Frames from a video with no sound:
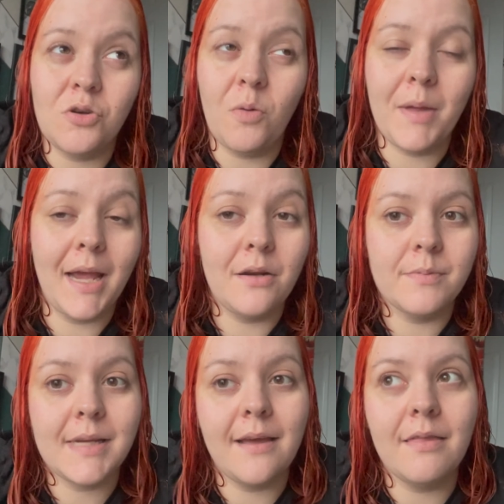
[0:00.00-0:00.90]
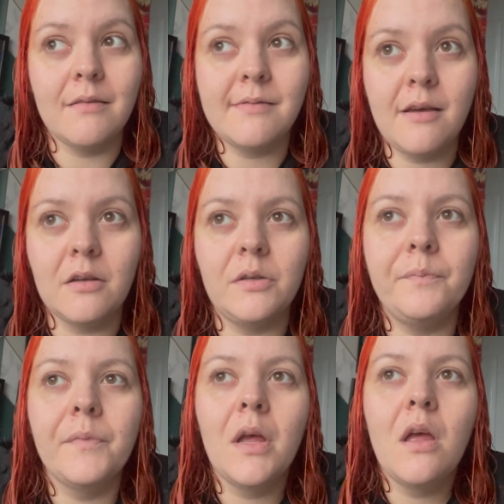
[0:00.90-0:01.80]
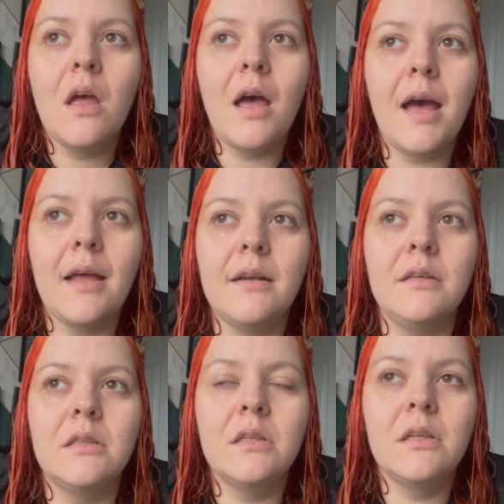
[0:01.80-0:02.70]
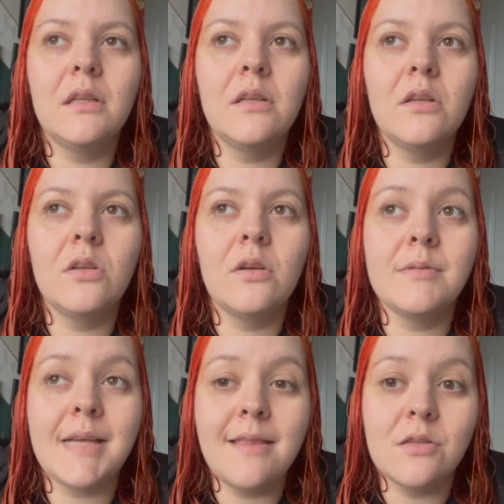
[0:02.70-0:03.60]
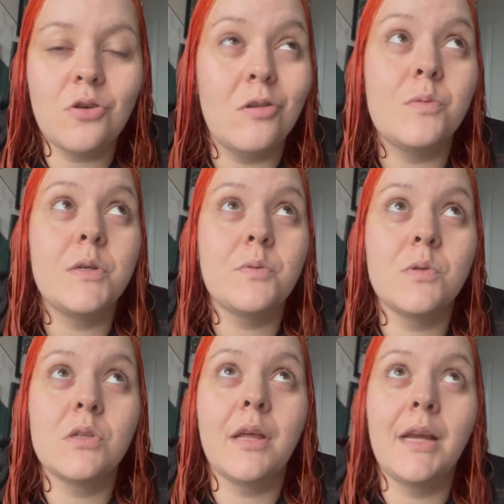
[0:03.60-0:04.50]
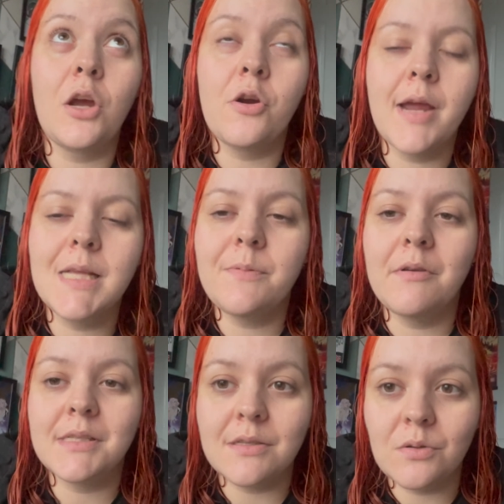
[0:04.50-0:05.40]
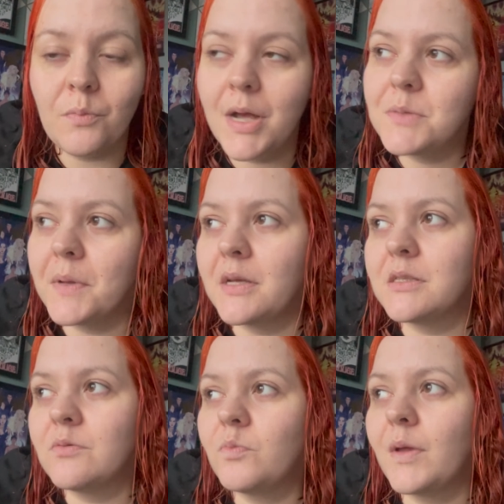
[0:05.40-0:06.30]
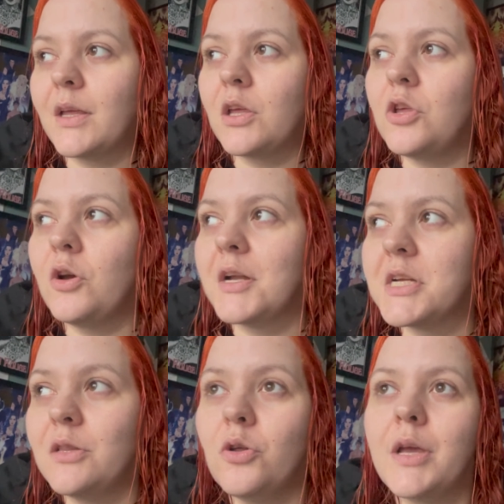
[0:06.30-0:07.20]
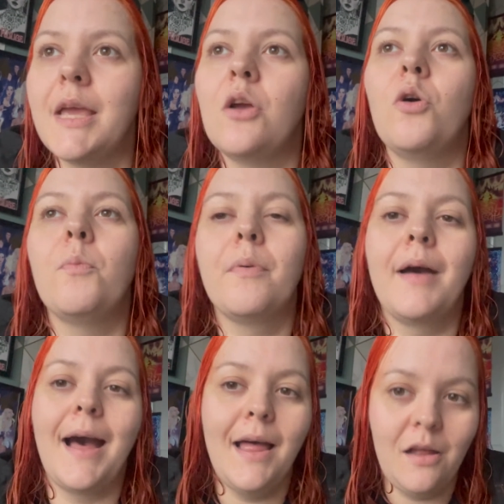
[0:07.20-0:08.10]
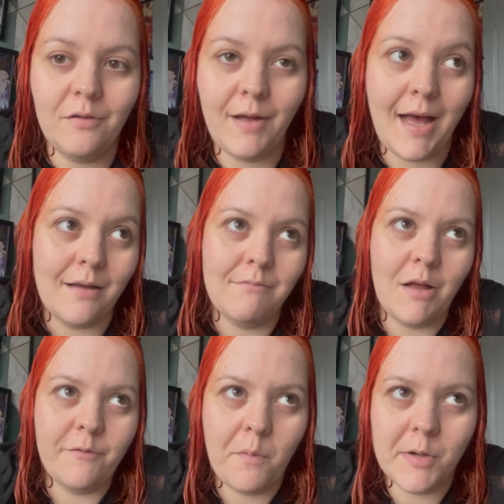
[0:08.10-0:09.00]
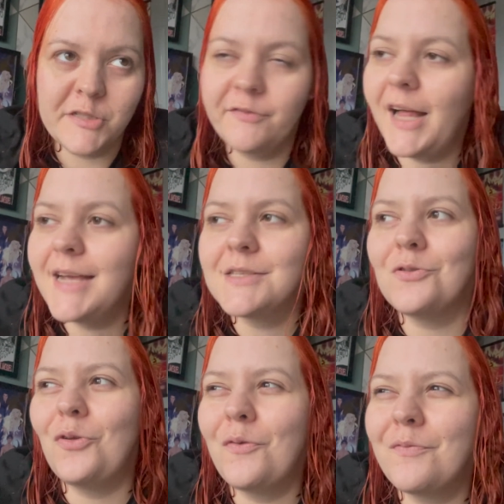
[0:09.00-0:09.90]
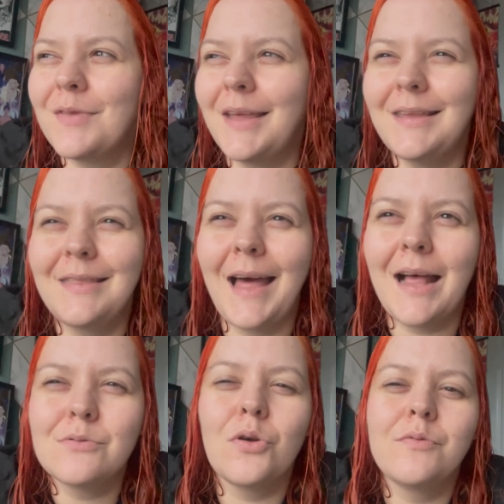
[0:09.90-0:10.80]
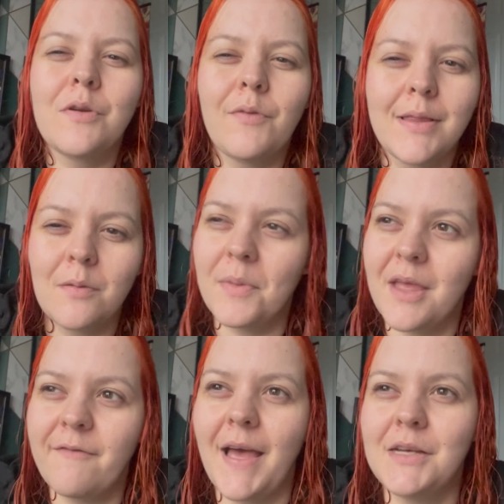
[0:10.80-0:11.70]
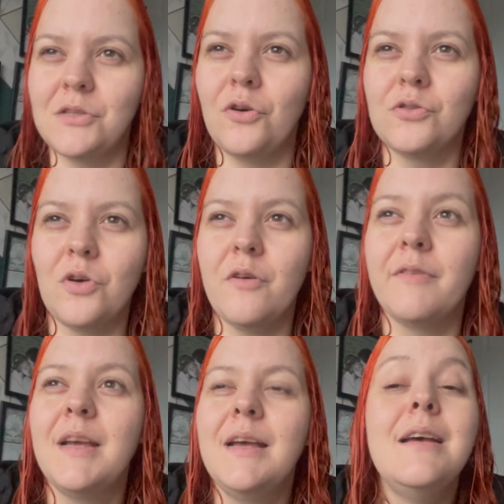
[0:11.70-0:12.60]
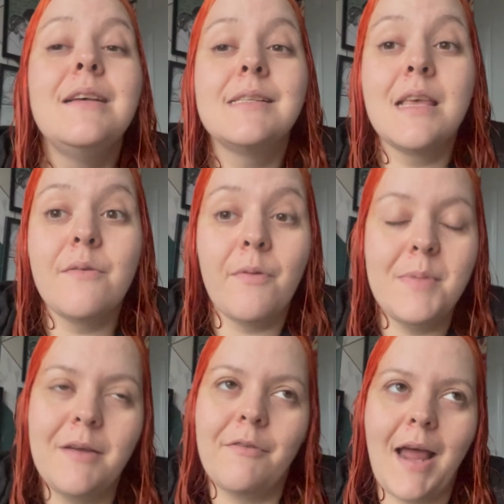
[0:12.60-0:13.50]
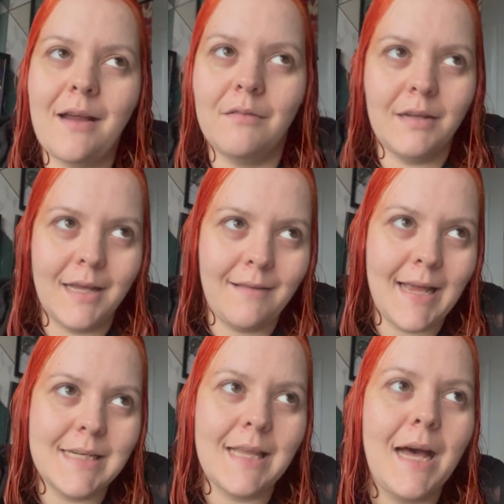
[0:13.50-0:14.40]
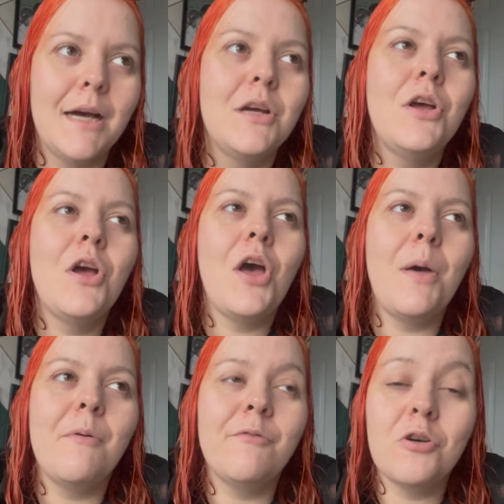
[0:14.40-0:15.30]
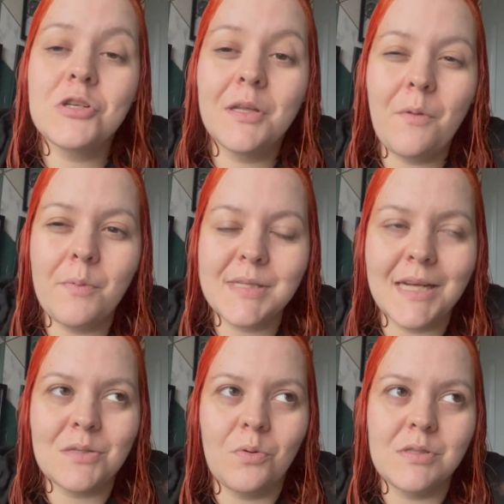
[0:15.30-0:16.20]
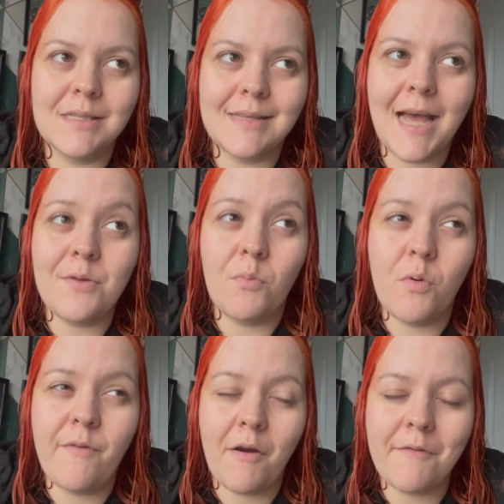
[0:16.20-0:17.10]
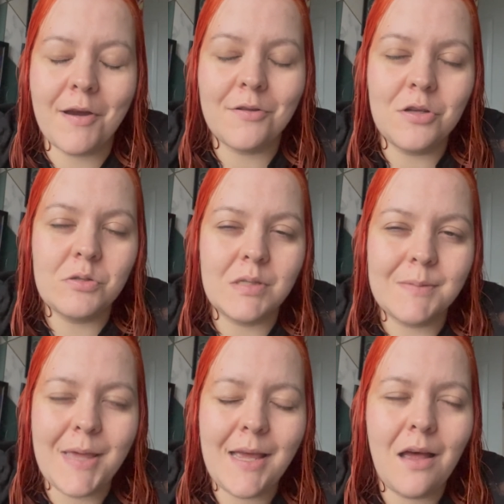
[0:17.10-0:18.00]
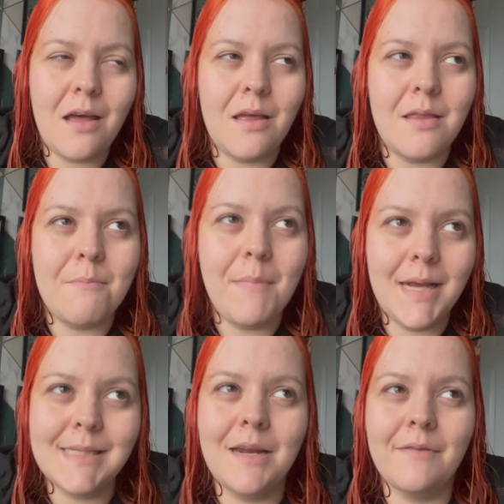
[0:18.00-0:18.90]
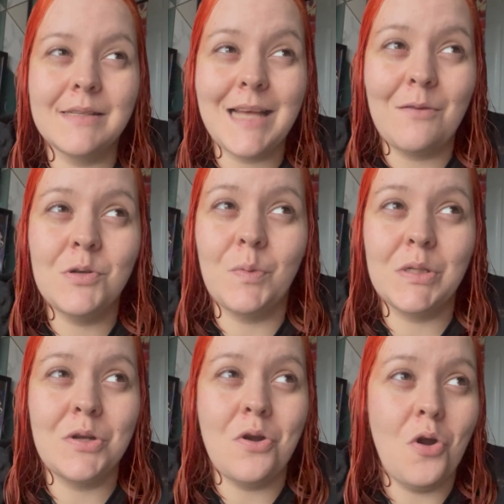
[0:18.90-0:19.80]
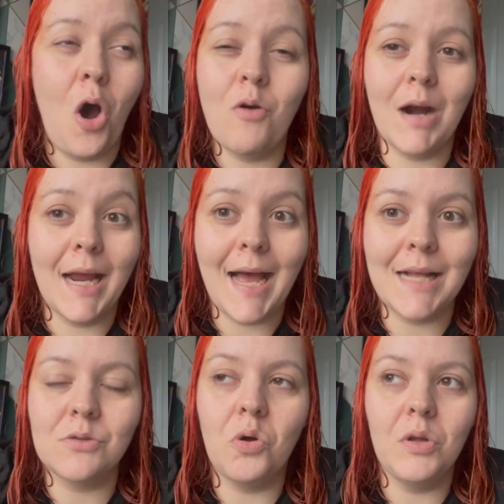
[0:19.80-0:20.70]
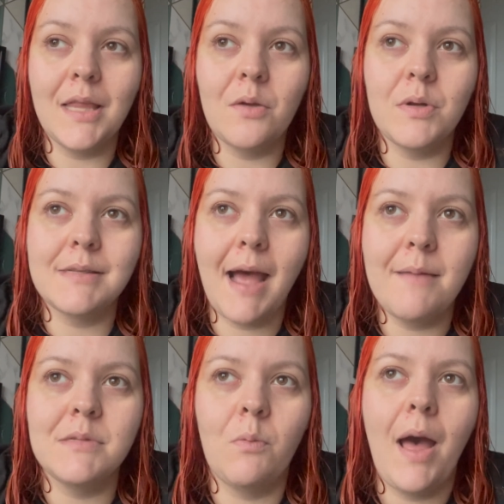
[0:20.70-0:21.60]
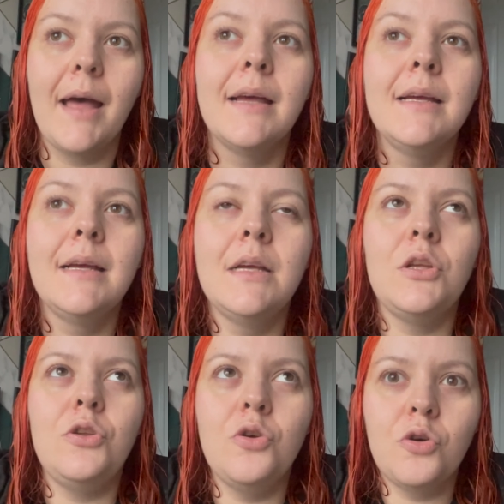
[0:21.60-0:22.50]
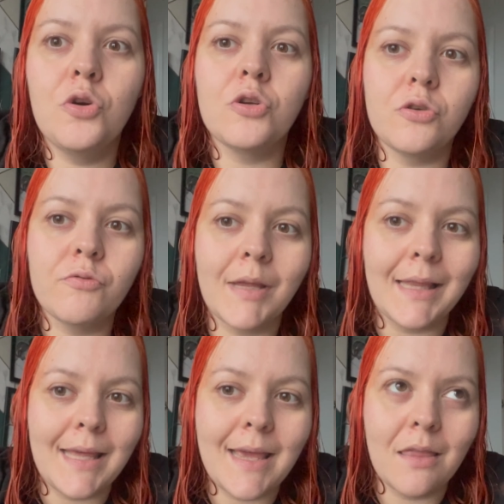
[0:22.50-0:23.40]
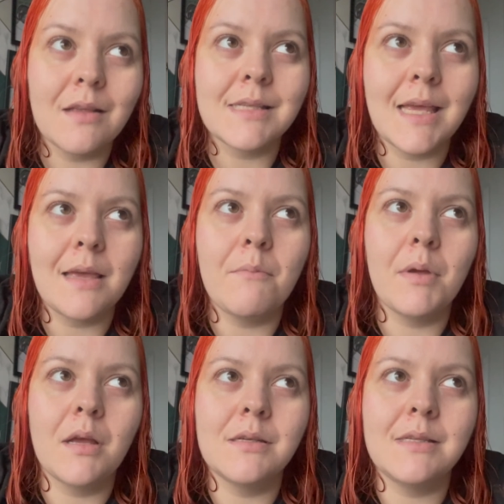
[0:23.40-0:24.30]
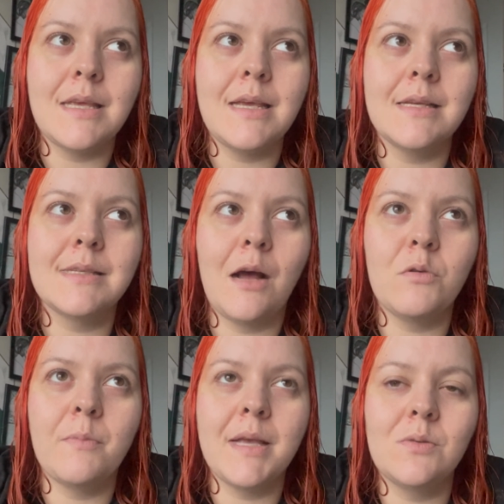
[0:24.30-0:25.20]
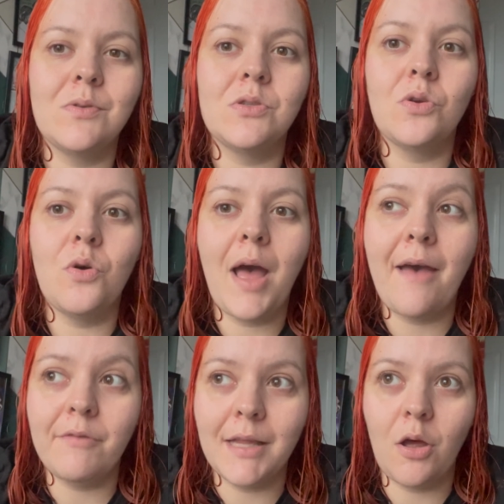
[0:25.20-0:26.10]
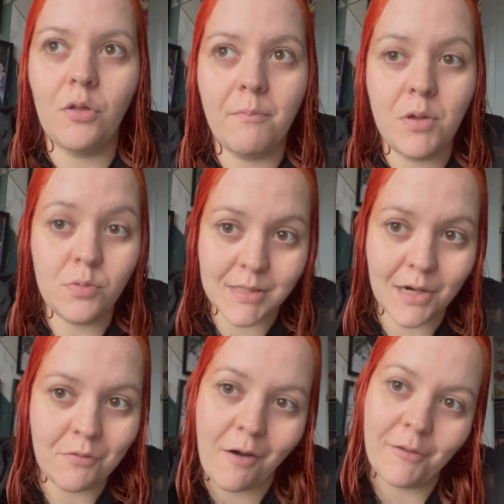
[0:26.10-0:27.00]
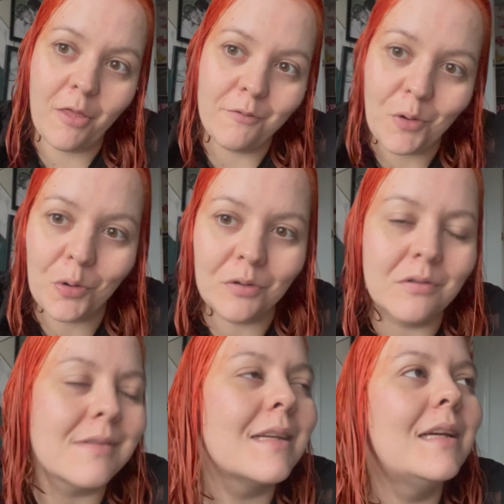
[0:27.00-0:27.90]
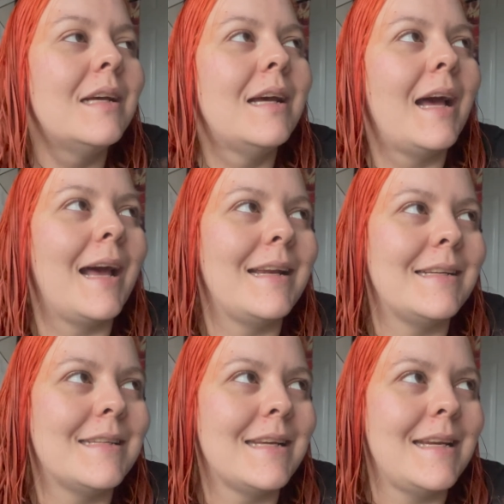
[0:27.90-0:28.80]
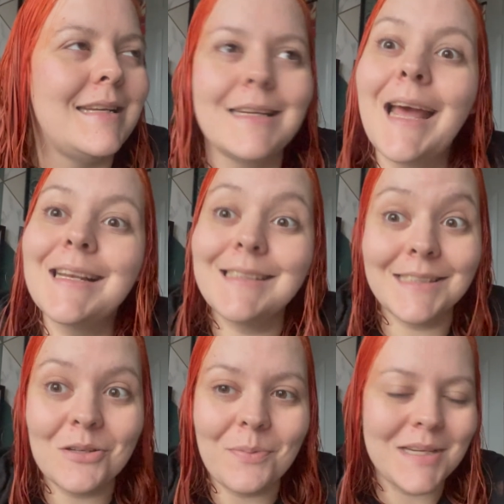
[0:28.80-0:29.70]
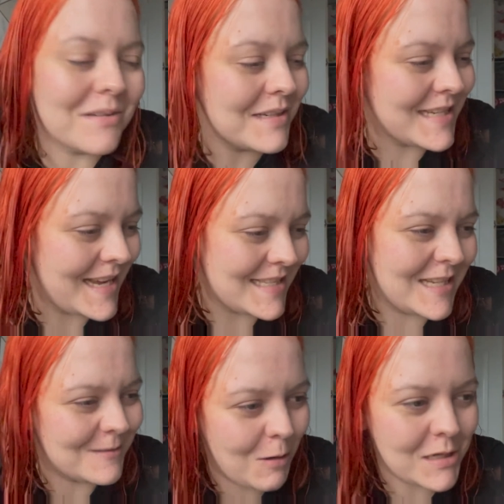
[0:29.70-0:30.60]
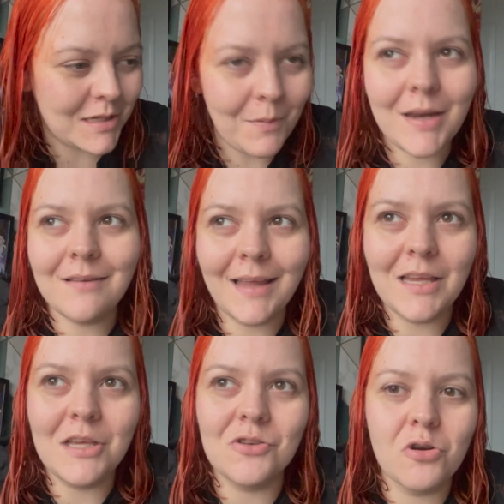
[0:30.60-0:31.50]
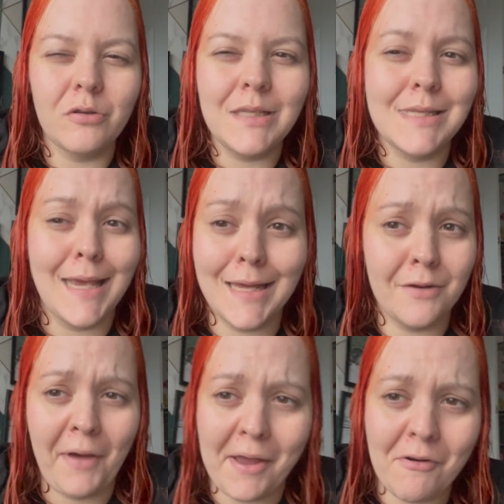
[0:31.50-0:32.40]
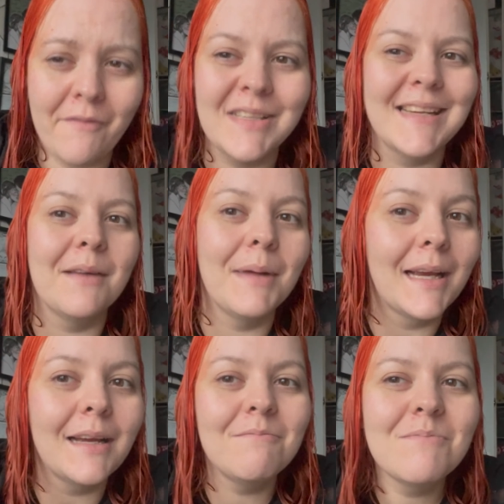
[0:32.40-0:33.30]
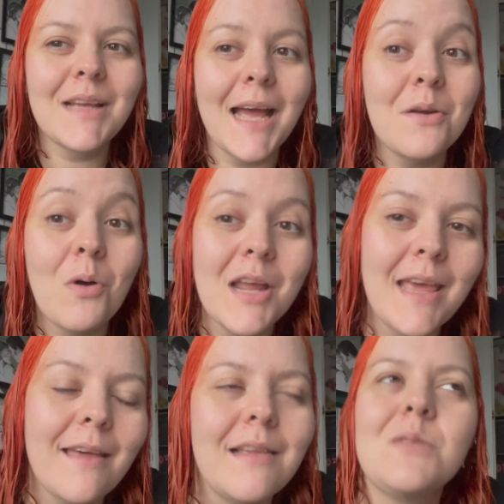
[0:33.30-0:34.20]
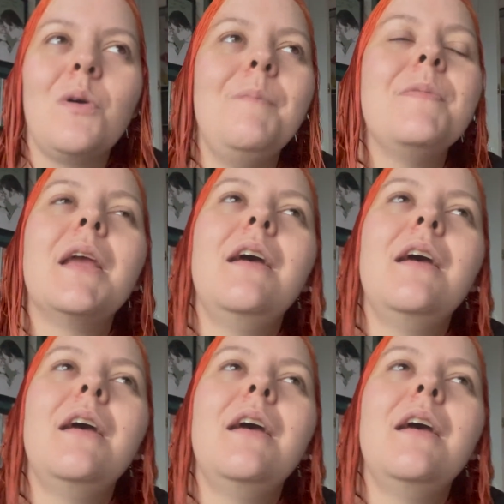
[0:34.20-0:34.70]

Normally I end up sat in the circle, and I sat in the stalls, which was like a great experience in some ways, because like you're actually looking up at Elphaba when she flies and all of like that sort of stuff, like some of the effects, you're sort of seeing them from a different angle, and I liked that. And unfortunately we were sat towards the side and we're very, very close to a speaker, and the mixing of the sound was not right at all. Like, there were times where you couldn't really hear the singing because the sound mix was so heavily on the music rather than the vocals, and it did get a little bit irritating, especially when like you're struggling to hear Defying Gravity. I'm like, I kind of want to hear this one.